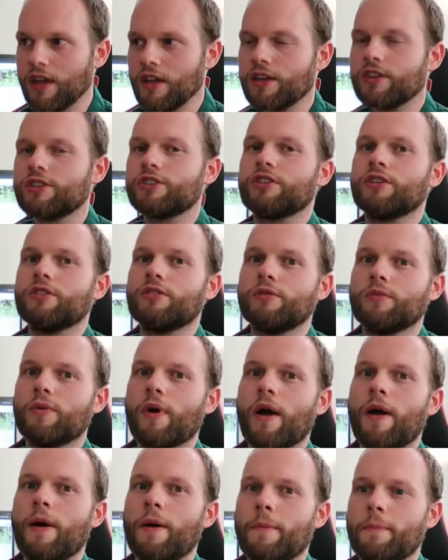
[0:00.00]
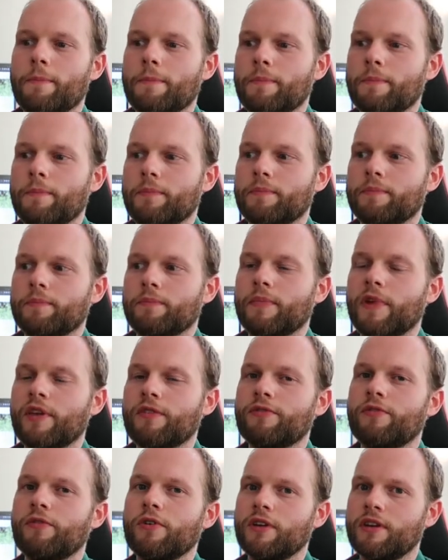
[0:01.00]
So um,
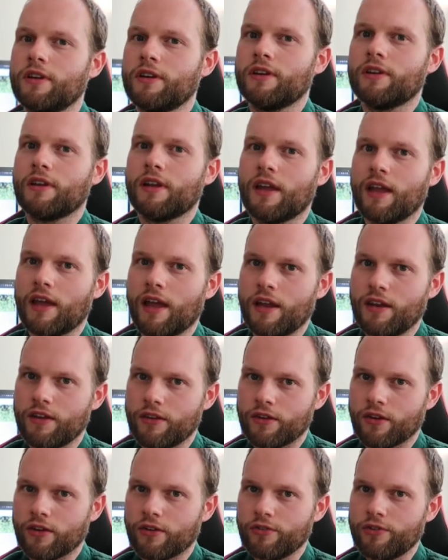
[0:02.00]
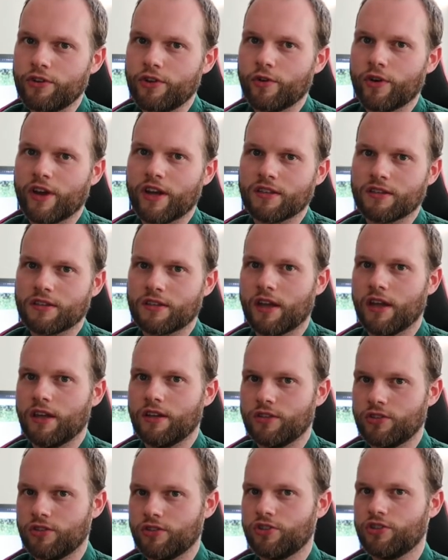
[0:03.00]
before Kendo, you had
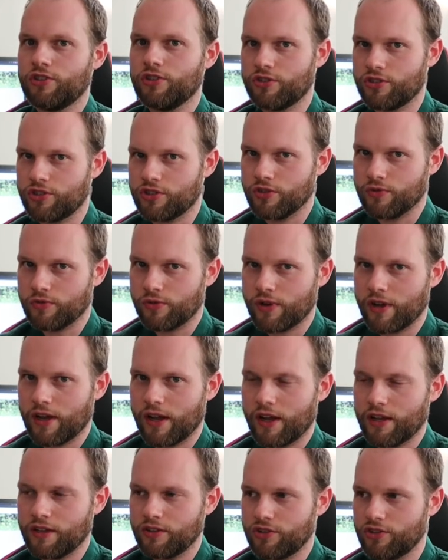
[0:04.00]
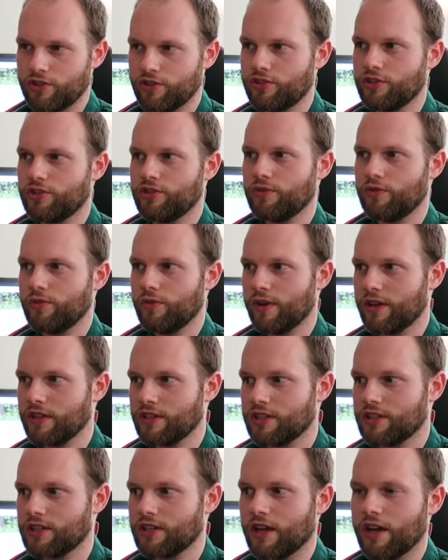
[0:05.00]
Kenjutsu, and Jutsu,
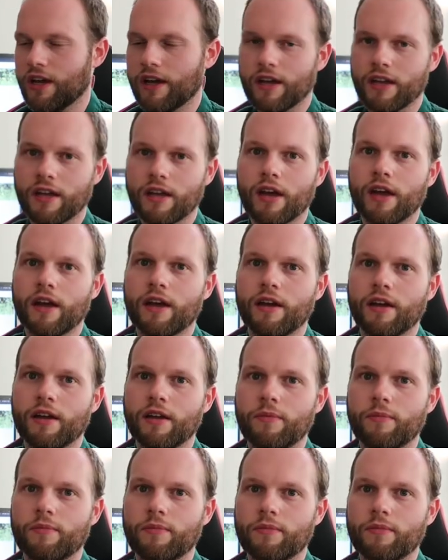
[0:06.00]
as I um,